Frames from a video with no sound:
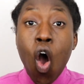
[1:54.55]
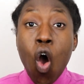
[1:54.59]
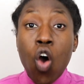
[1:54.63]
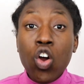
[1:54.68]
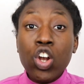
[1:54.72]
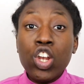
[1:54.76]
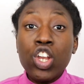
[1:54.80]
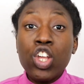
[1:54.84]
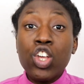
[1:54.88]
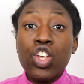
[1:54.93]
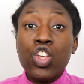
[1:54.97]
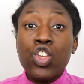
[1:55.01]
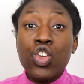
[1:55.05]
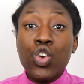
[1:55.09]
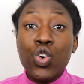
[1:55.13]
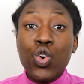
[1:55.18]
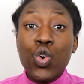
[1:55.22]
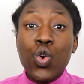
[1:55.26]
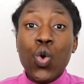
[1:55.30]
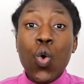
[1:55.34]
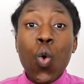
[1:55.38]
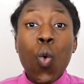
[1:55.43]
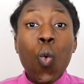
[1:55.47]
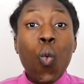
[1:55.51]
on
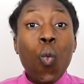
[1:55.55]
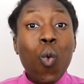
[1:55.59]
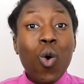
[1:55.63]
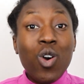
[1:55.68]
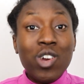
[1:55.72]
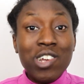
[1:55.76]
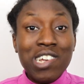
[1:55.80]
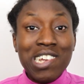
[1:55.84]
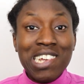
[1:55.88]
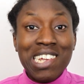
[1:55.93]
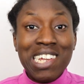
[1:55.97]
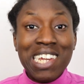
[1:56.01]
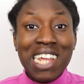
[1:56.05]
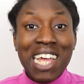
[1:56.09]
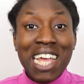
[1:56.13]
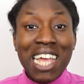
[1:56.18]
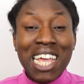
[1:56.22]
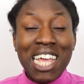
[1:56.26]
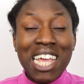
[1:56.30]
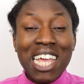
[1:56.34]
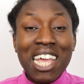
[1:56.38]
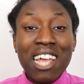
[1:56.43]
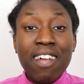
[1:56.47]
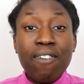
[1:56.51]
your wash
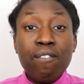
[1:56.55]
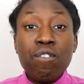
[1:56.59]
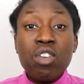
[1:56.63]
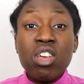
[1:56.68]
day